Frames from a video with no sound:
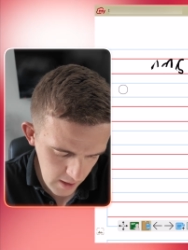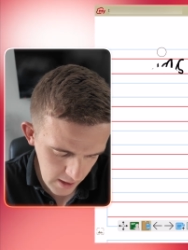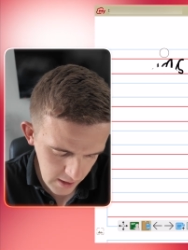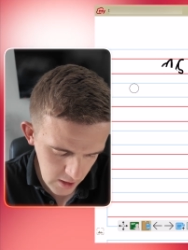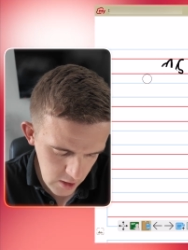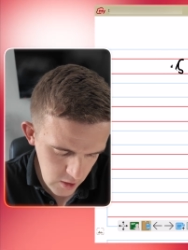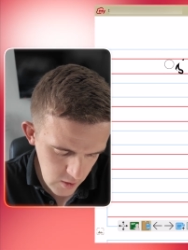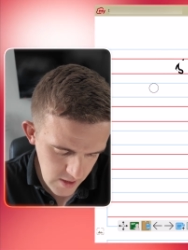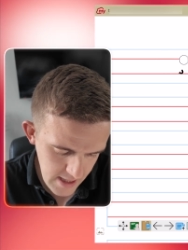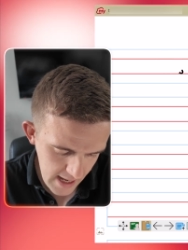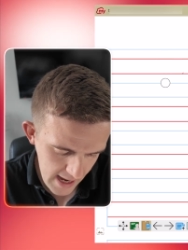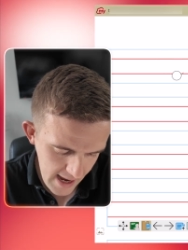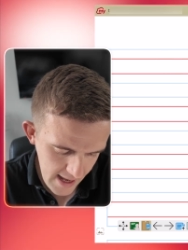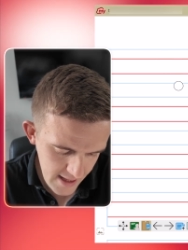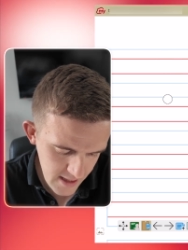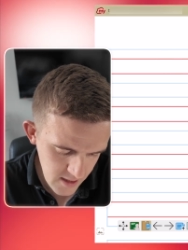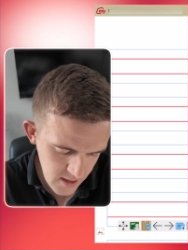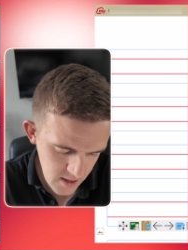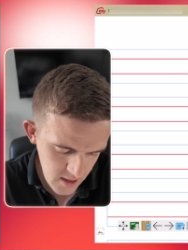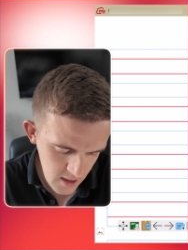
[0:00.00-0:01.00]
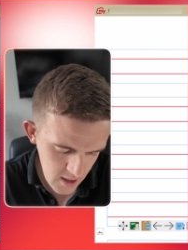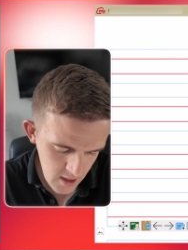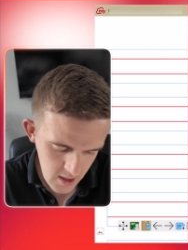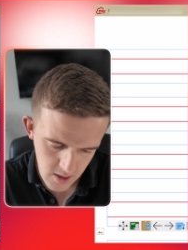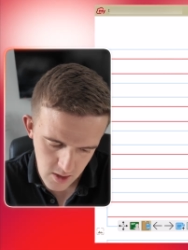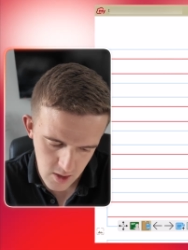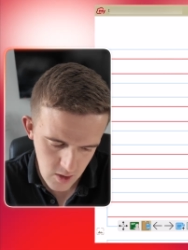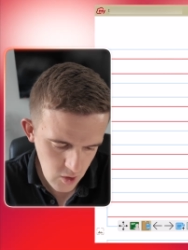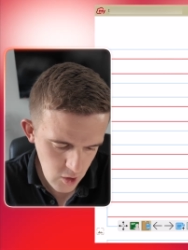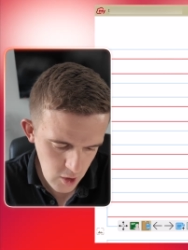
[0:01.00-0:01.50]
I can use the hand
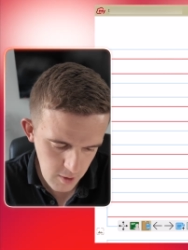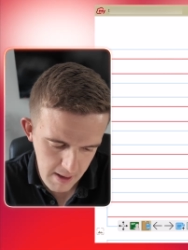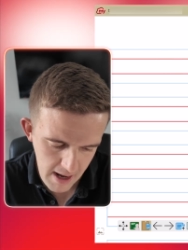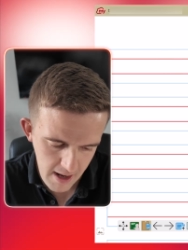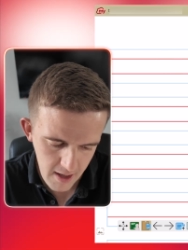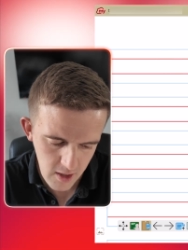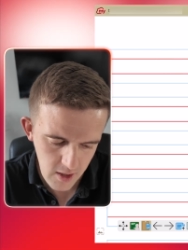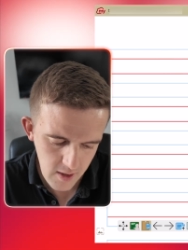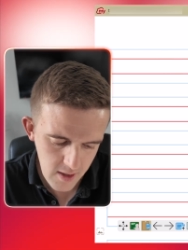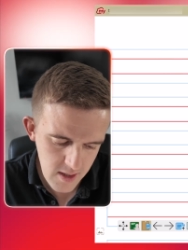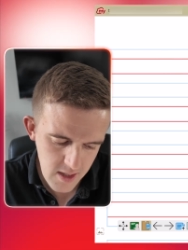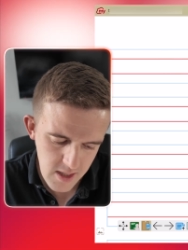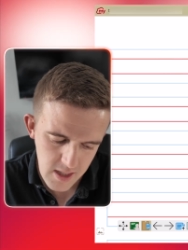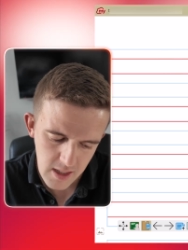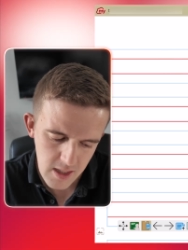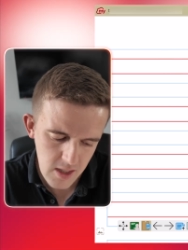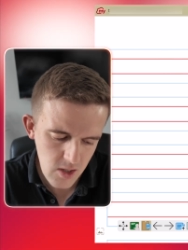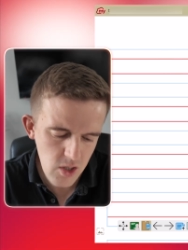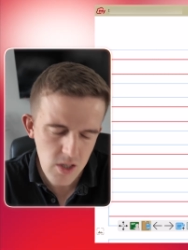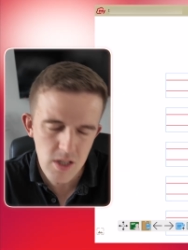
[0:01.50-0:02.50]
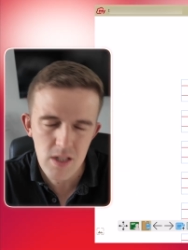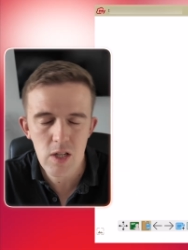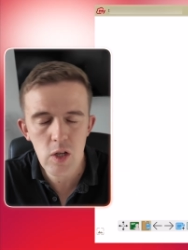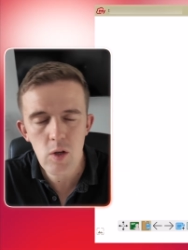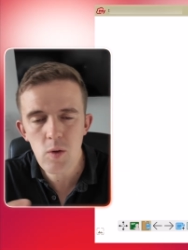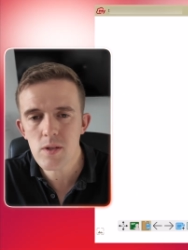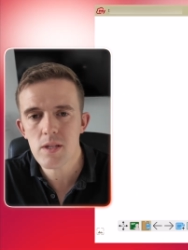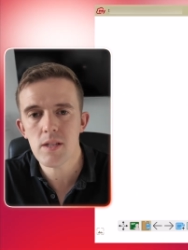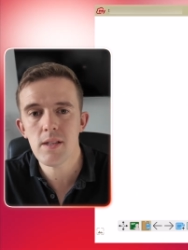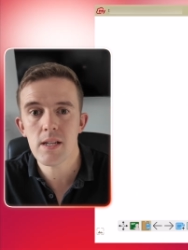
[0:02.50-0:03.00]
to zoom out. And you can see that just
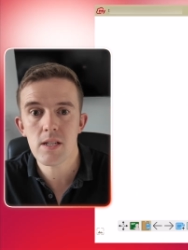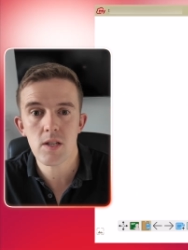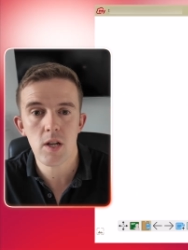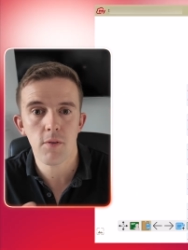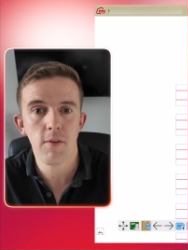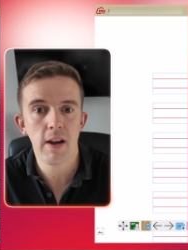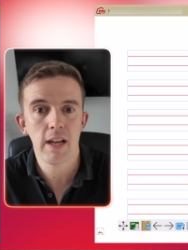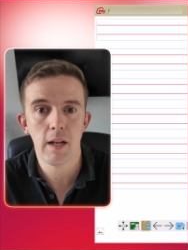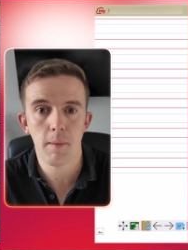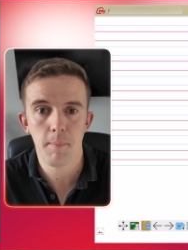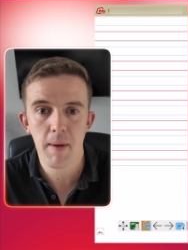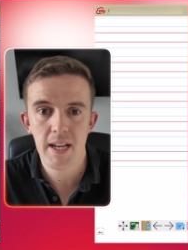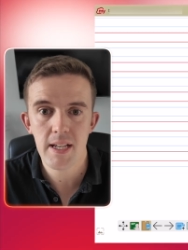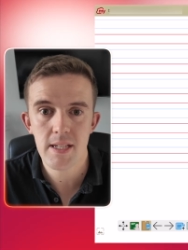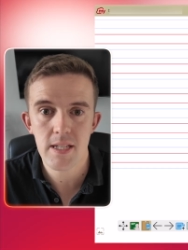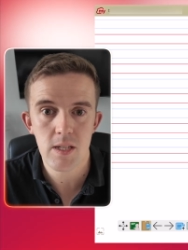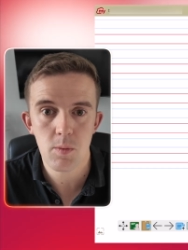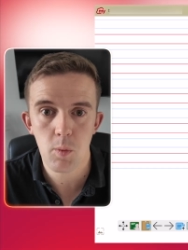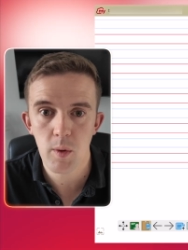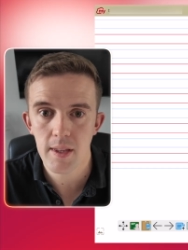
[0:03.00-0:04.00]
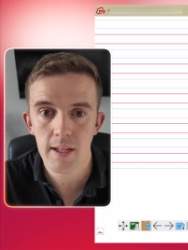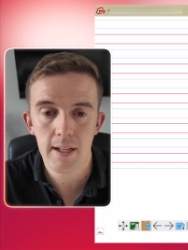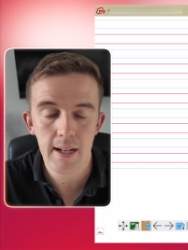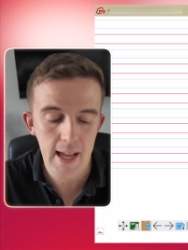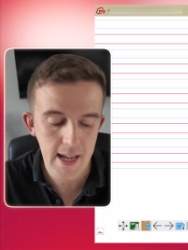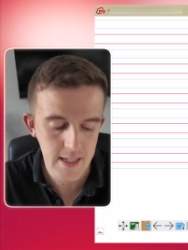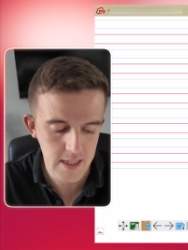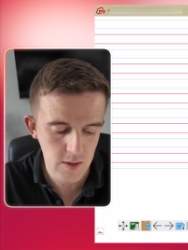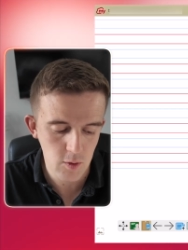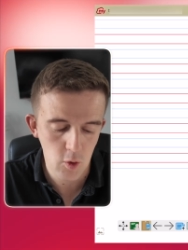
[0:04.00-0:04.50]
using this on a regular basis with the
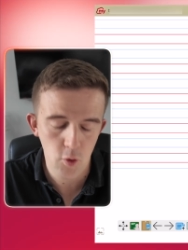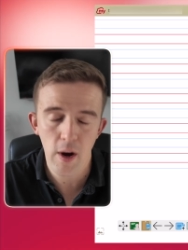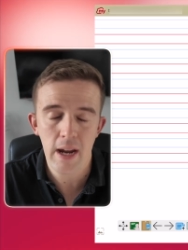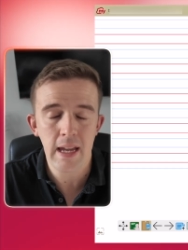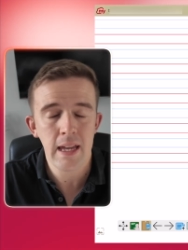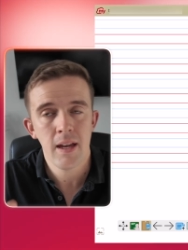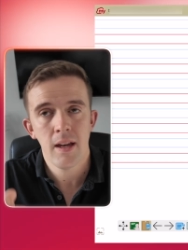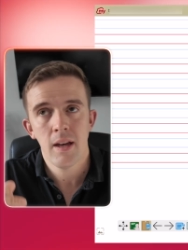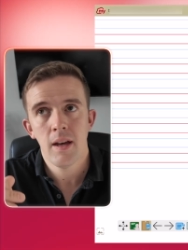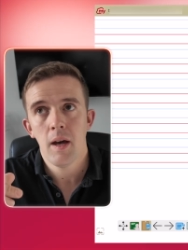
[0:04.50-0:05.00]
class is great.